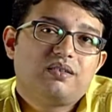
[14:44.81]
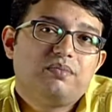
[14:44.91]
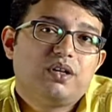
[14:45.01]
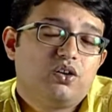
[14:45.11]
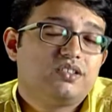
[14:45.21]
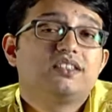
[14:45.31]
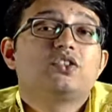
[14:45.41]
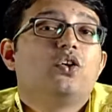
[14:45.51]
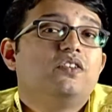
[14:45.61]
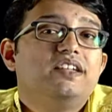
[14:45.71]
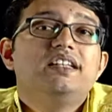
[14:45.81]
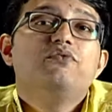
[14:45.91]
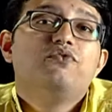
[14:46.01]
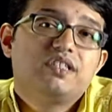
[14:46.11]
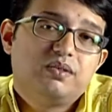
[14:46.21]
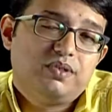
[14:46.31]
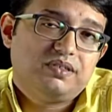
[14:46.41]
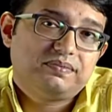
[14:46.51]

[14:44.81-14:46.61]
because it's already visible.